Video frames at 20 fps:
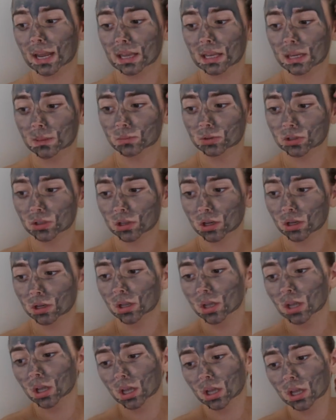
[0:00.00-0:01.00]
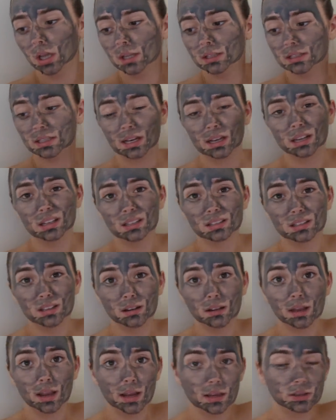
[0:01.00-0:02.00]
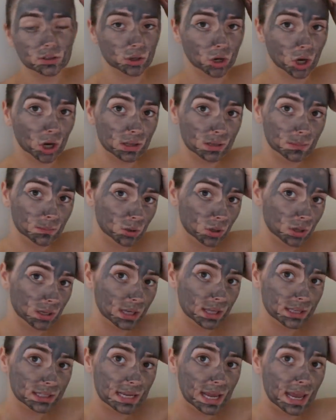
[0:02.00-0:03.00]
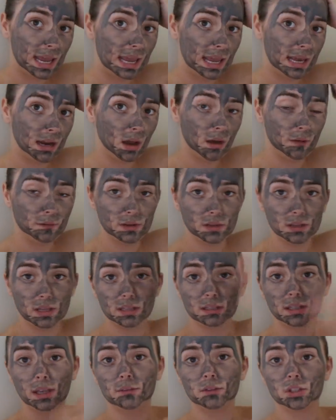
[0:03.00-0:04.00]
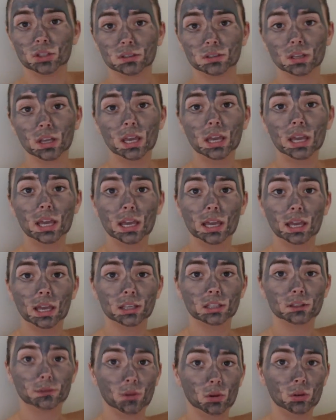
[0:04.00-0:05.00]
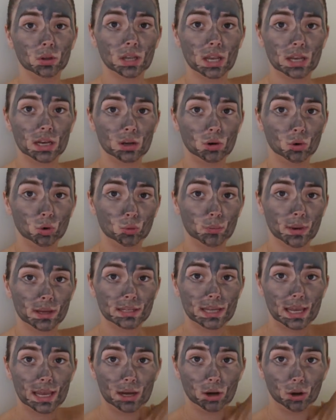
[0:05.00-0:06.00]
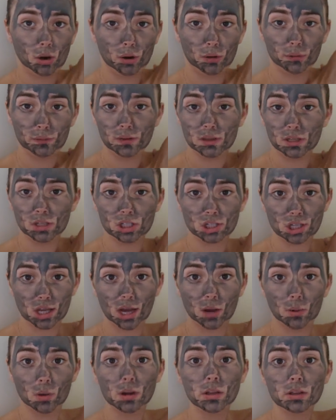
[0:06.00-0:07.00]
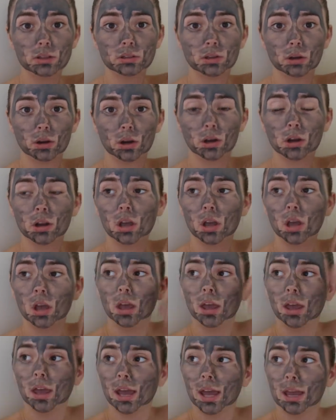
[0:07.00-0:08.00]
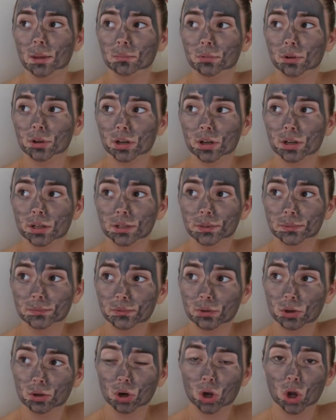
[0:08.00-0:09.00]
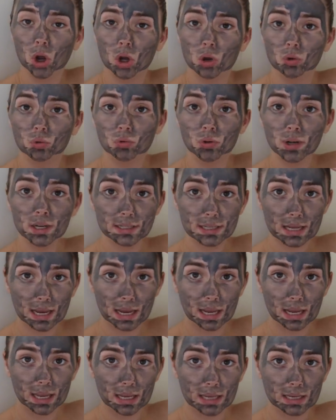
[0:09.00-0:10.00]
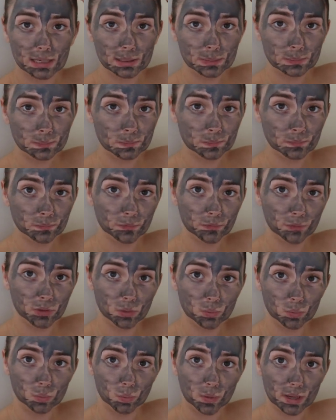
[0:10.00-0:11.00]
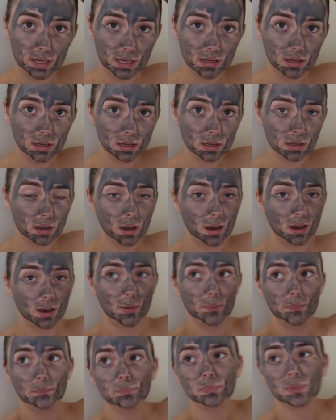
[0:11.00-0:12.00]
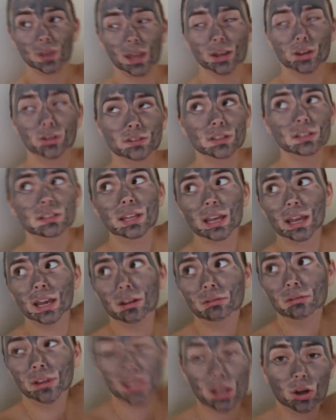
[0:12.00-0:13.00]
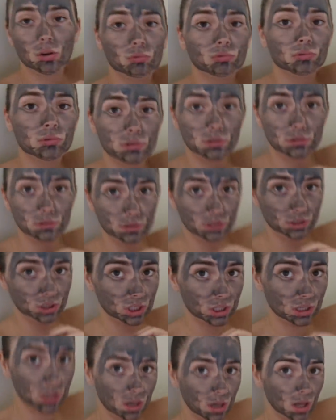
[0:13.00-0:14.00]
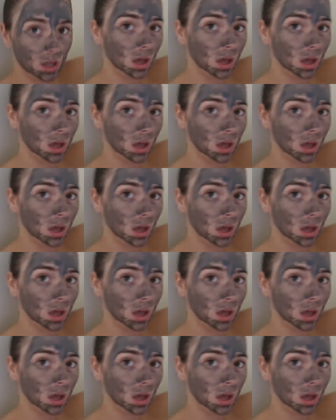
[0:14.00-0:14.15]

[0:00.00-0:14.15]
I think I'm just gonna, today is Sunday, so I think I'm gonna tan after this. I've just exfoliated all my tan off in the shower, so I'm gonna retan for the week. Um, I used to tan like legit.